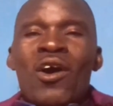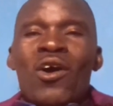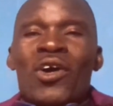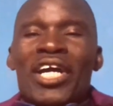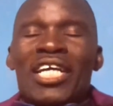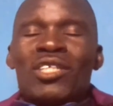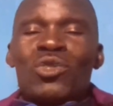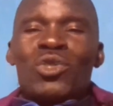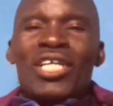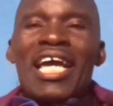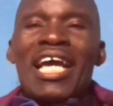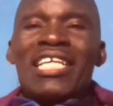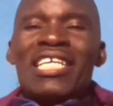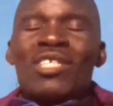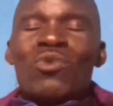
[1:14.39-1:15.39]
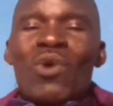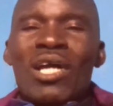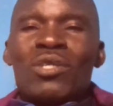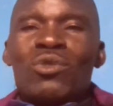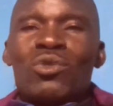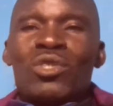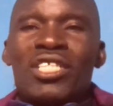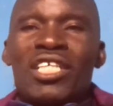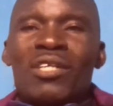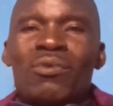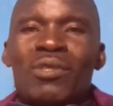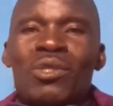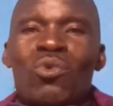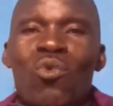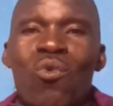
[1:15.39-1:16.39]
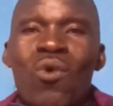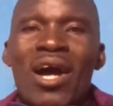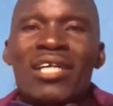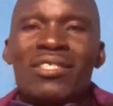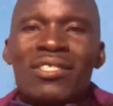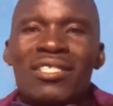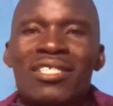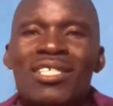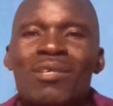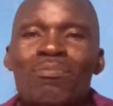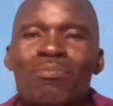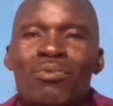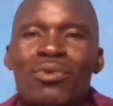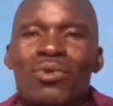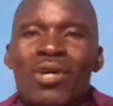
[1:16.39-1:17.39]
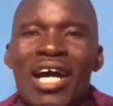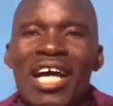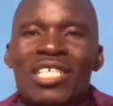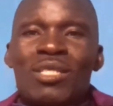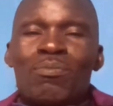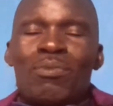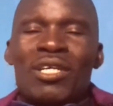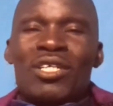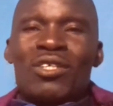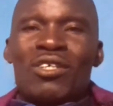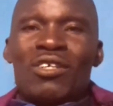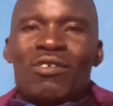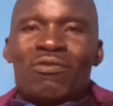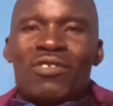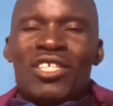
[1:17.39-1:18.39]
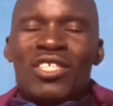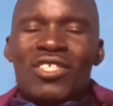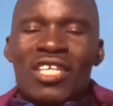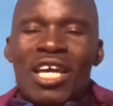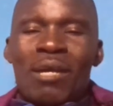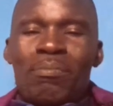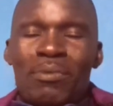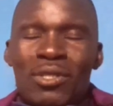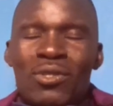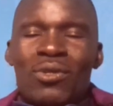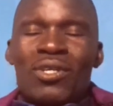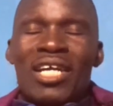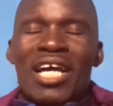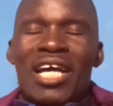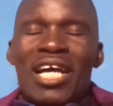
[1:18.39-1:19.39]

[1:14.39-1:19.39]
Okay, today I just want to deal with one simple aspect of this episode,